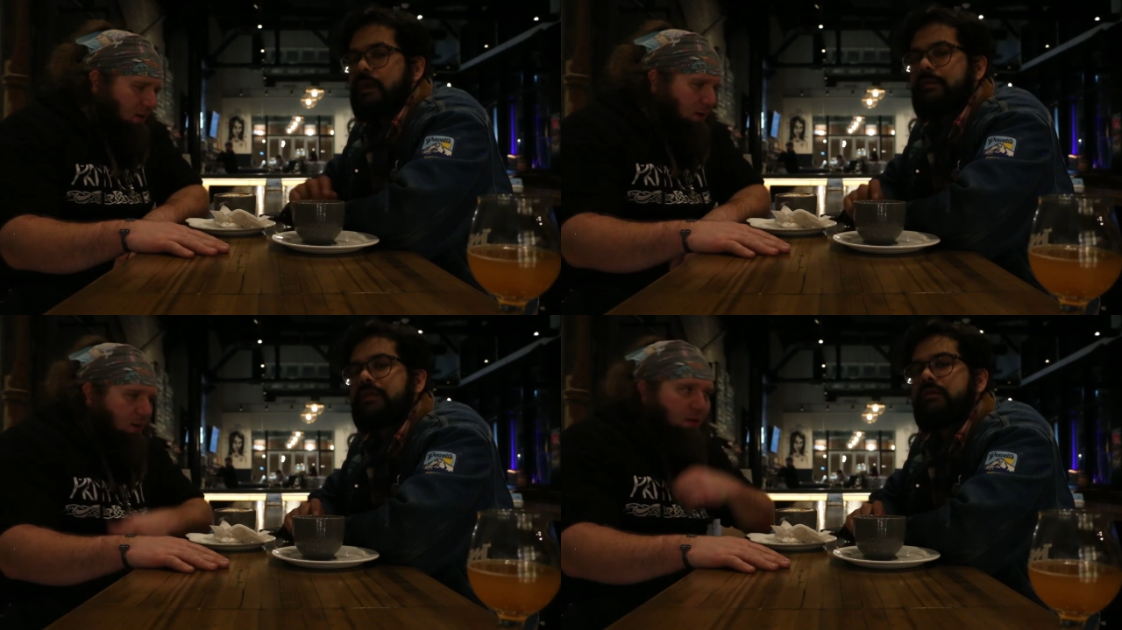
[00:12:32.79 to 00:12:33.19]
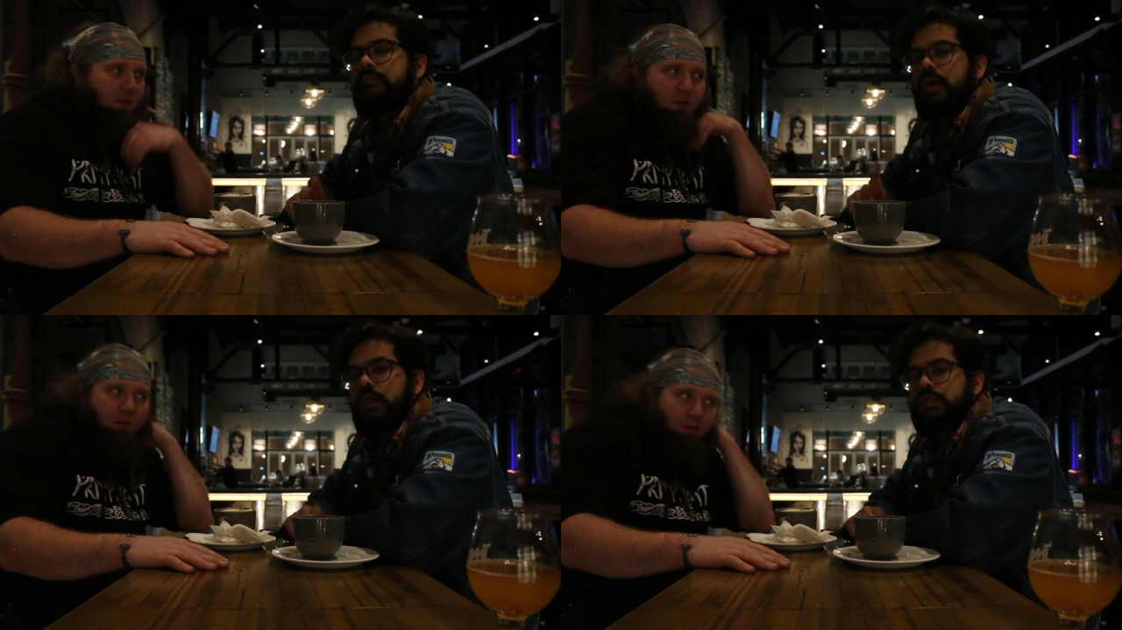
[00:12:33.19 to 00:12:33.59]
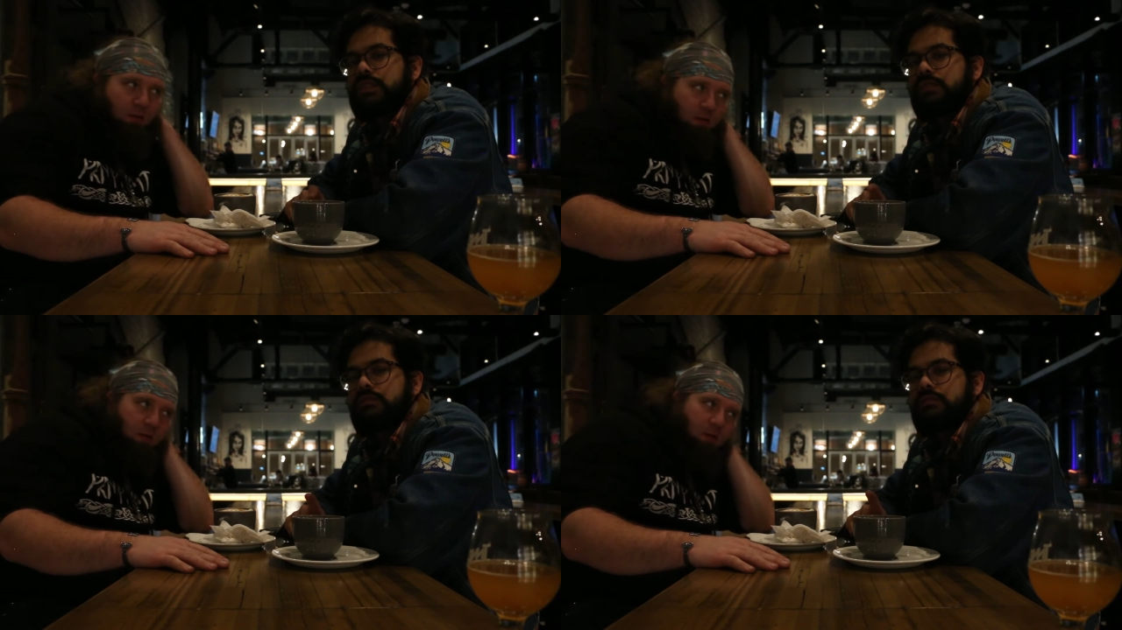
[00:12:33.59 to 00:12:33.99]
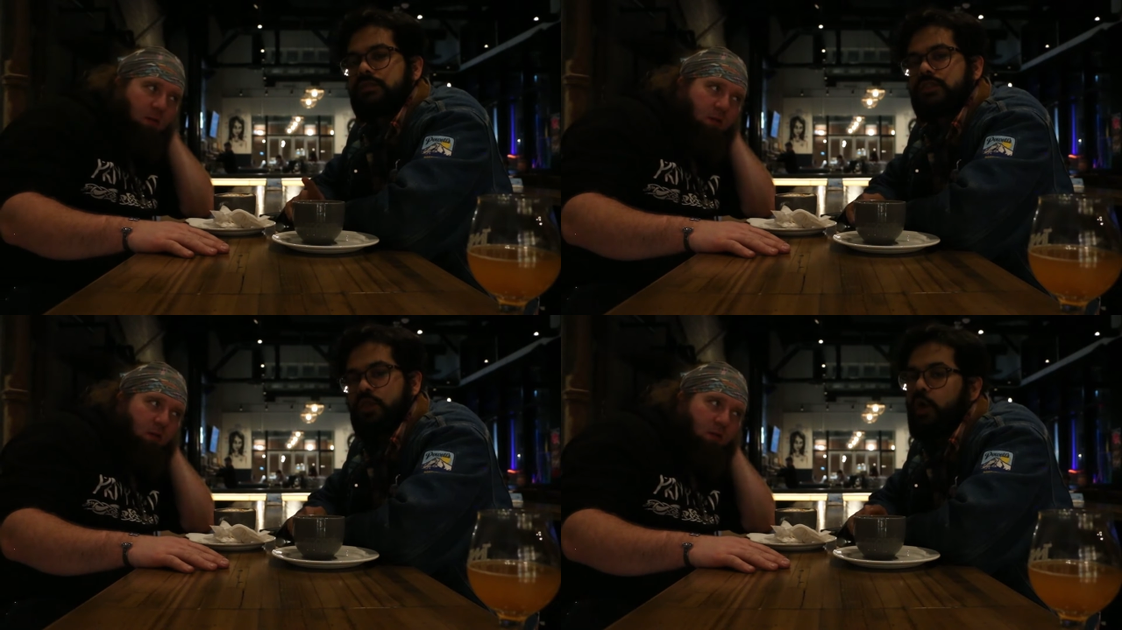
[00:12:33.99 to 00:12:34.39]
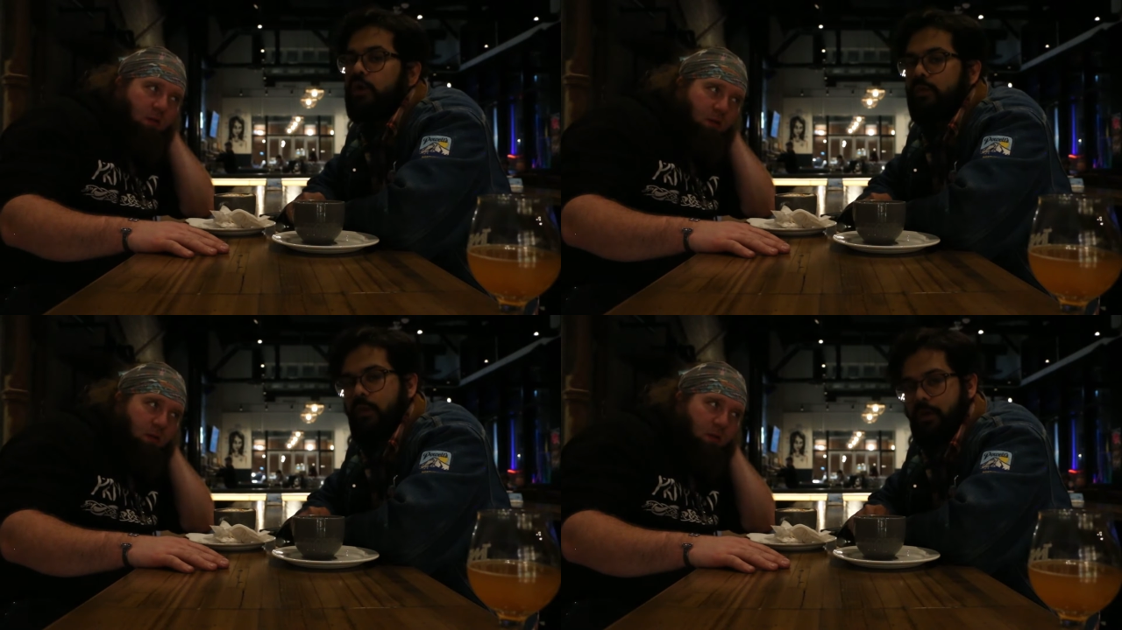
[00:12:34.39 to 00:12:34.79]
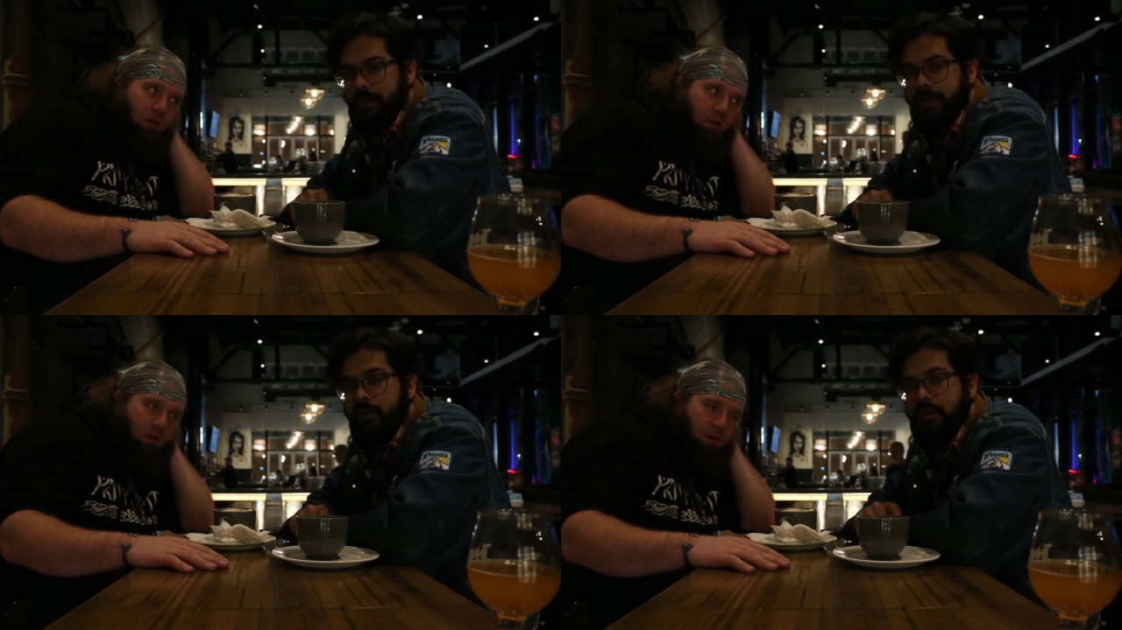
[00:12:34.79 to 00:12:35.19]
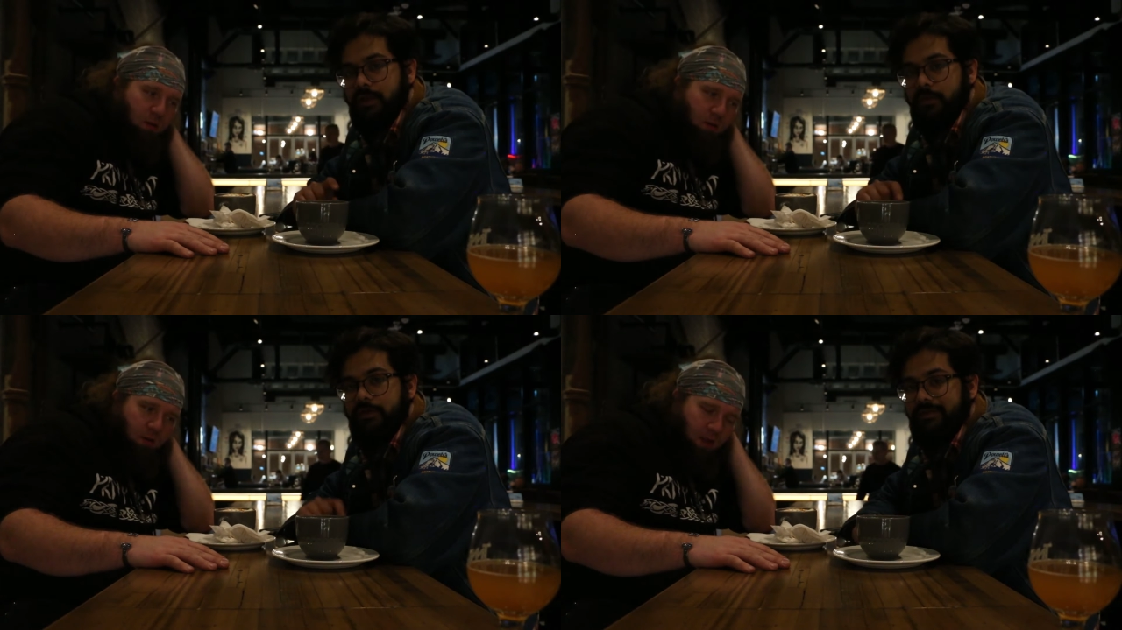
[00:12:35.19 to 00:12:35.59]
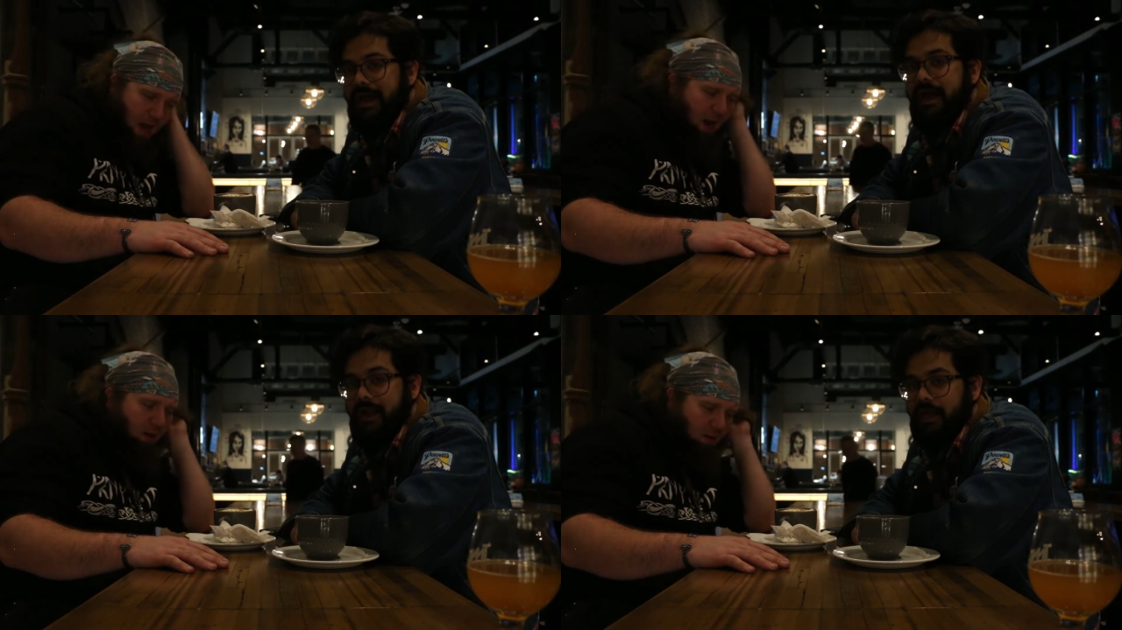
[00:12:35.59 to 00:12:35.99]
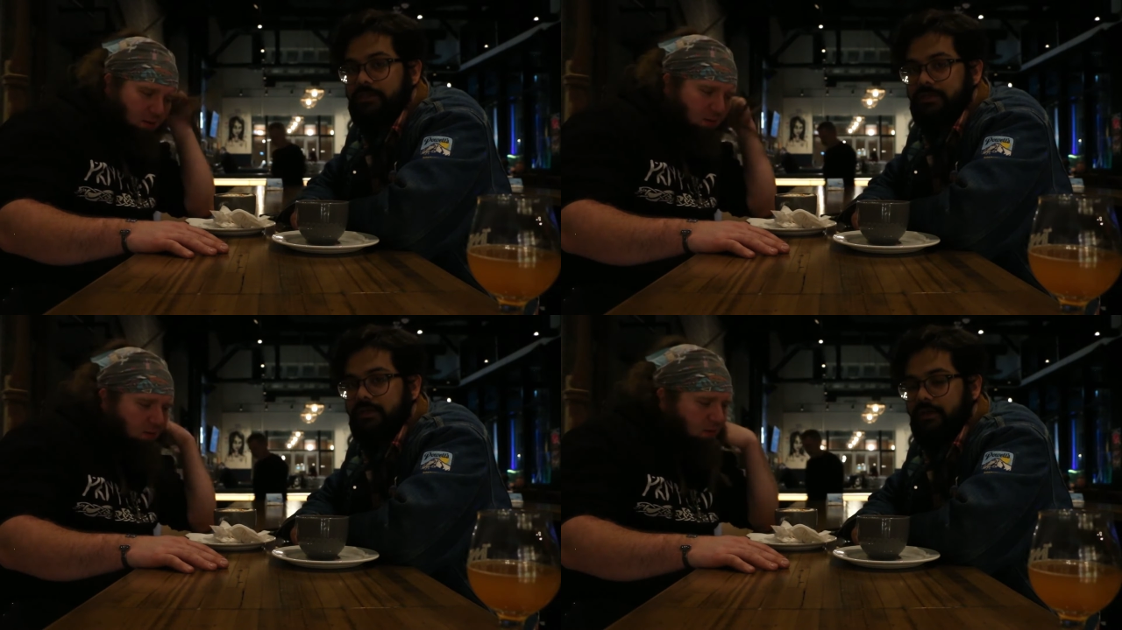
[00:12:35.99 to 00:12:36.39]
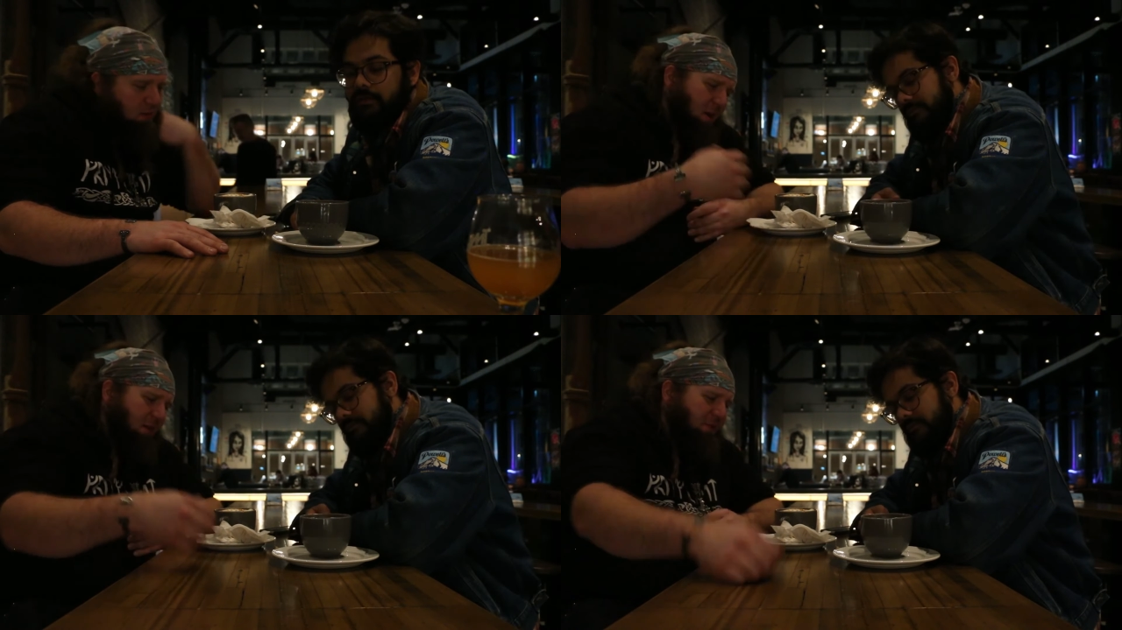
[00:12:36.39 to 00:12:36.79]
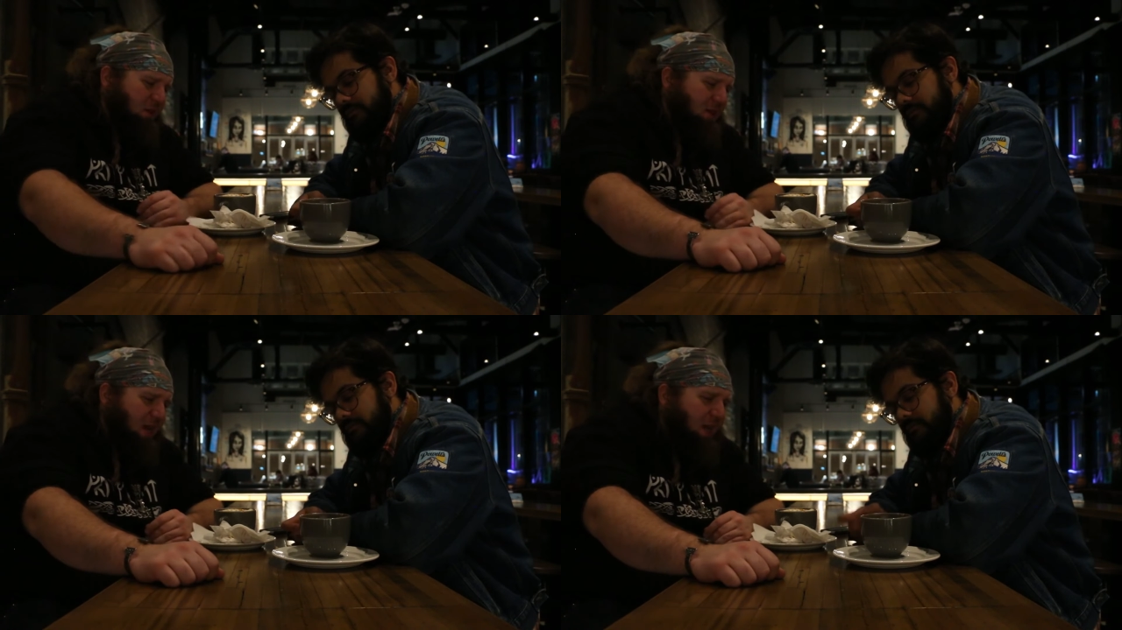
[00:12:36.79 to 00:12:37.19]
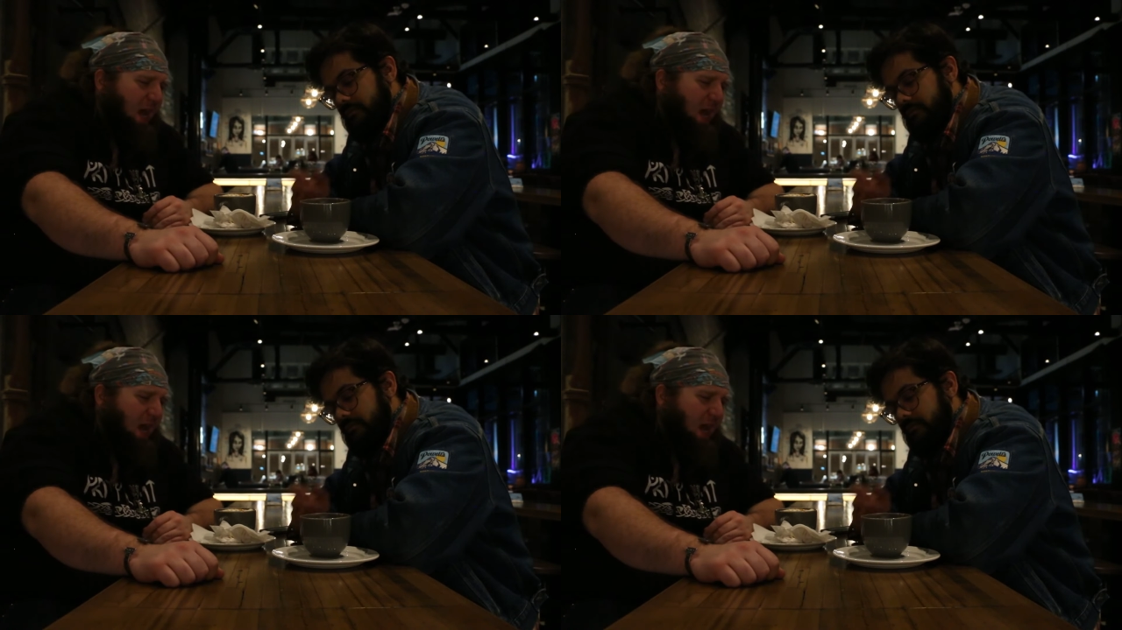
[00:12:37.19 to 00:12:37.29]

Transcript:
Speaker 1: probably the most soul warming one that we've yeah. actually feels like an